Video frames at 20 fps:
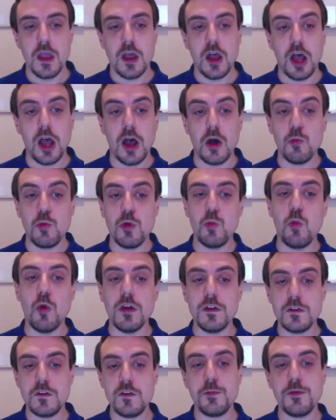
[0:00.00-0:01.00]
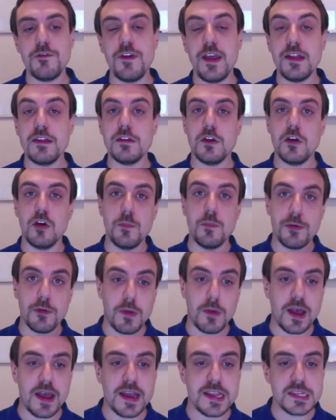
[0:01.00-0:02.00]
We want to prevent
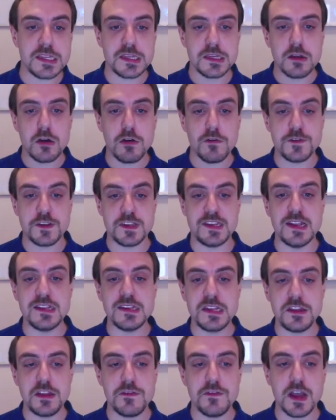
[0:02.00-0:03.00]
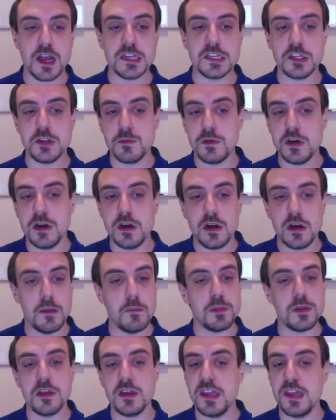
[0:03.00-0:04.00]
compromise of sensitive customer,
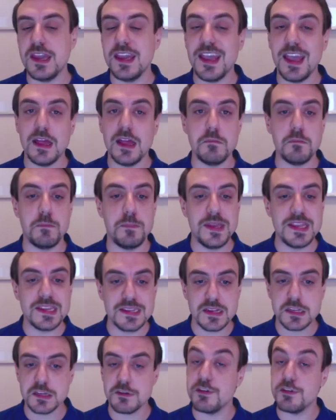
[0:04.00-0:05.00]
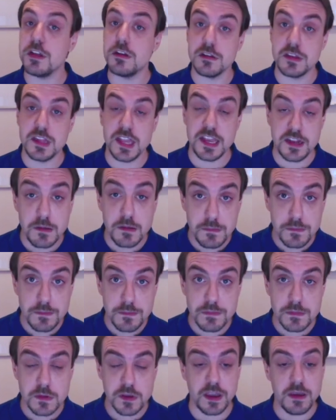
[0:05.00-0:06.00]
employee, and business critical data.
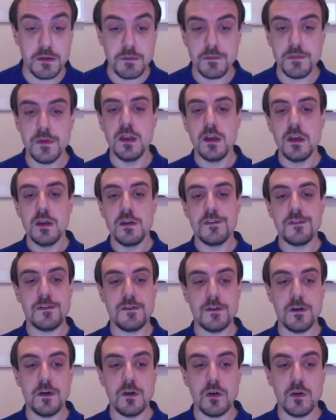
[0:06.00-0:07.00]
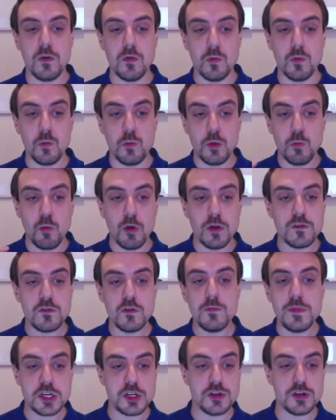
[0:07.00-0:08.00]
Okay, so we want
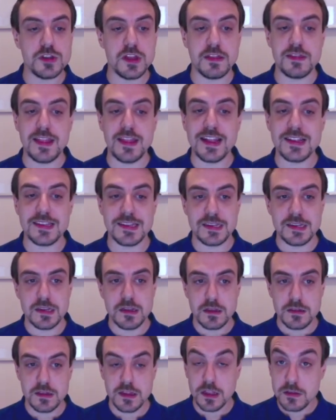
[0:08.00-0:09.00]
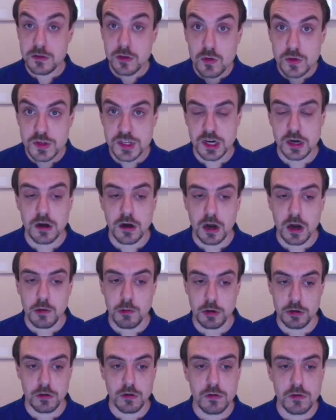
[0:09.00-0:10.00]
to make sure that those are
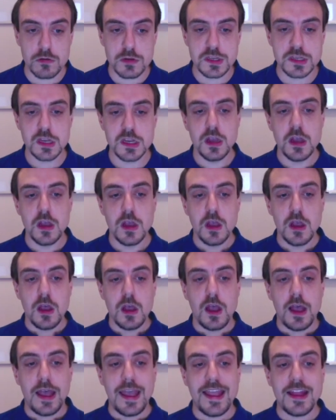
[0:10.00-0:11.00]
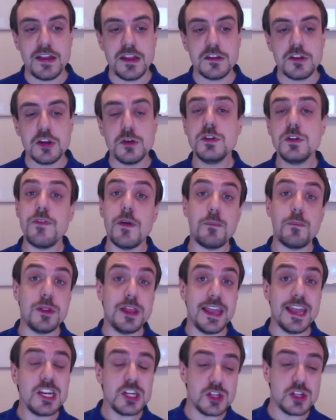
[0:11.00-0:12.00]
our goals. And in terms of
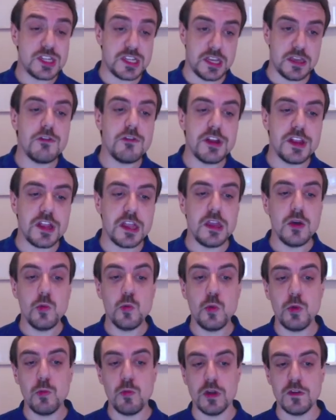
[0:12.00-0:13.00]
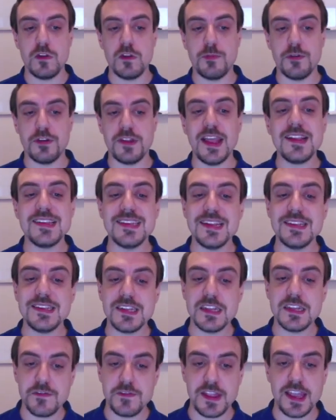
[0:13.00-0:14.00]
application security, we want to protect
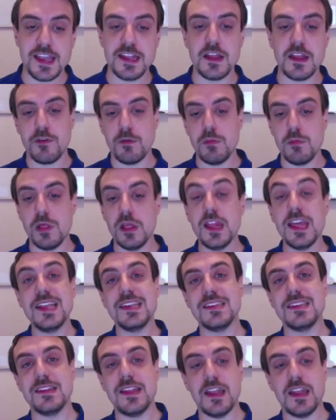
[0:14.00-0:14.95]
sensitive data from leaks